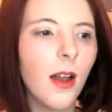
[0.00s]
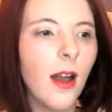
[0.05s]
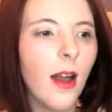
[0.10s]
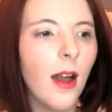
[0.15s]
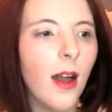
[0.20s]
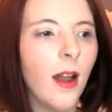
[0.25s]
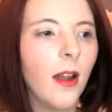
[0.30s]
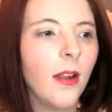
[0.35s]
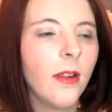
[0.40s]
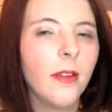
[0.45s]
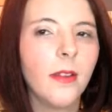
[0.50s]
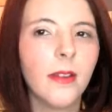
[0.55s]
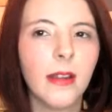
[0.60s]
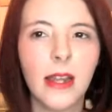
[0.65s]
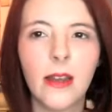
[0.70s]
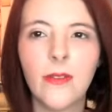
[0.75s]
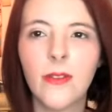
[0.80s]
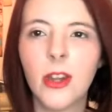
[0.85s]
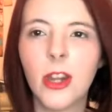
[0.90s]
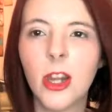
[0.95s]
and
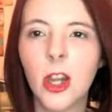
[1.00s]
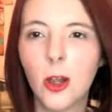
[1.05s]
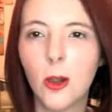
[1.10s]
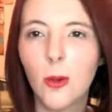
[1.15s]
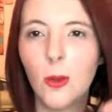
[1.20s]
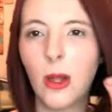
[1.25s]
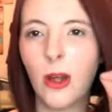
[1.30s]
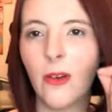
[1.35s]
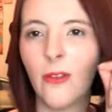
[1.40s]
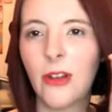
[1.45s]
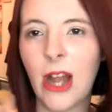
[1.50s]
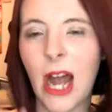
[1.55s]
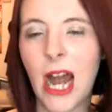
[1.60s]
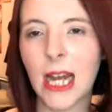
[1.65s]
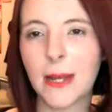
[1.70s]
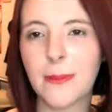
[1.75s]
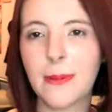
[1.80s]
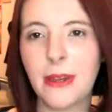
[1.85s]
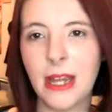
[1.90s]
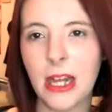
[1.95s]
give a little bit of an
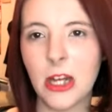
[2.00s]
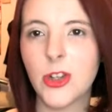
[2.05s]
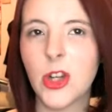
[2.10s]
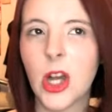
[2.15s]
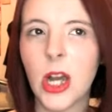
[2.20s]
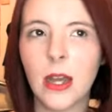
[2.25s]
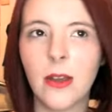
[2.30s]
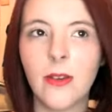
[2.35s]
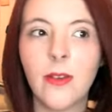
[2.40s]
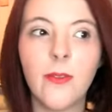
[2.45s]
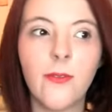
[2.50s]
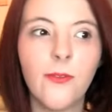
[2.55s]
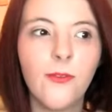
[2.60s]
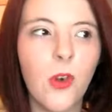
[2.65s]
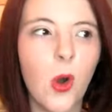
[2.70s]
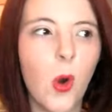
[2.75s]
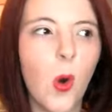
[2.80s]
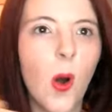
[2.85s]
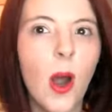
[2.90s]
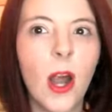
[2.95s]
explanation
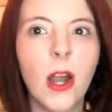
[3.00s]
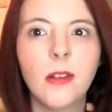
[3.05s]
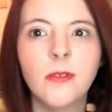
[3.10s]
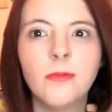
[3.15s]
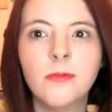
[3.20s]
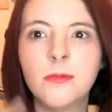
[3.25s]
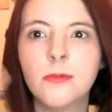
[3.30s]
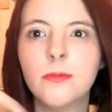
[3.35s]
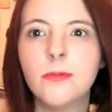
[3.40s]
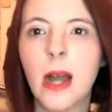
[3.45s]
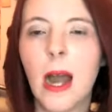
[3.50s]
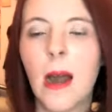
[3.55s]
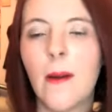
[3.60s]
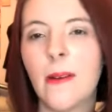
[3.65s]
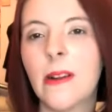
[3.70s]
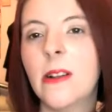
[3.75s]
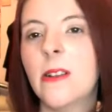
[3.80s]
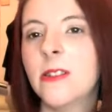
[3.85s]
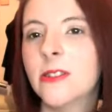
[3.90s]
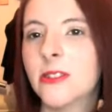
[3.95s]
for
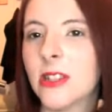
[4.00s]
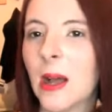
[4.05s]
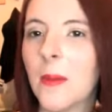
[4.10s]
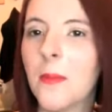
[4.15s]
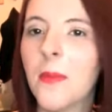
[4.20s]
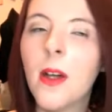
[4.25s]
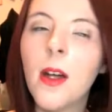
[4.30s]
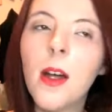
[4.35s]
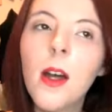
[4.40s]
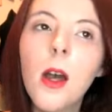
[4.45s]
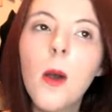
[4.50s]
how I use them.